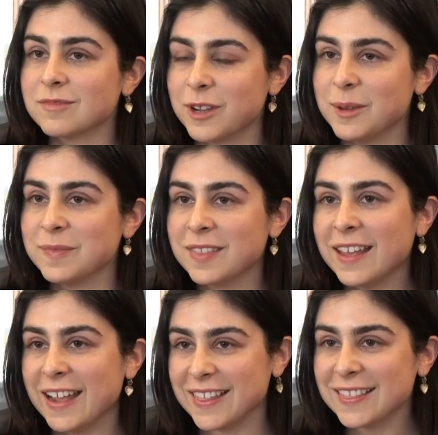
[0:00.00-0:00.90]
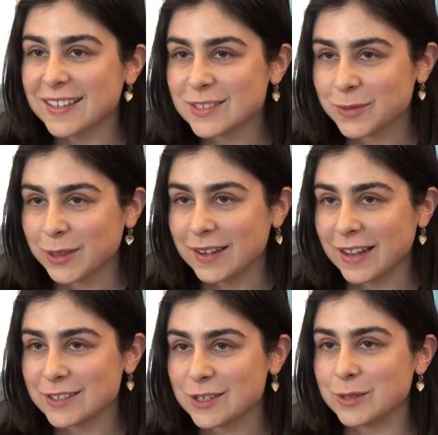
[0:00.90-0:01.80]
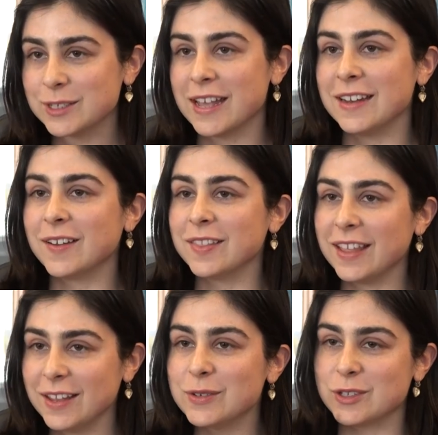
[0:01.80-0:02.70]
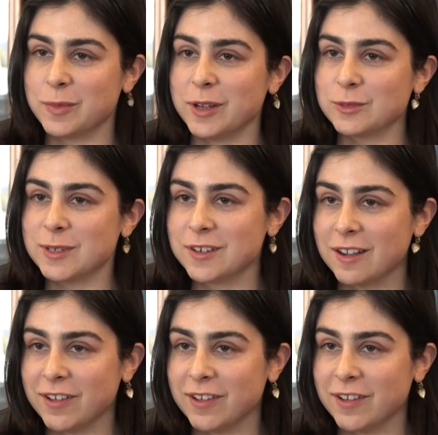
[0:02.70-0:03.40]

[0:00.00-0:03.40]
Right. I think that's a really nice note to end on. Thank you so much, Mr.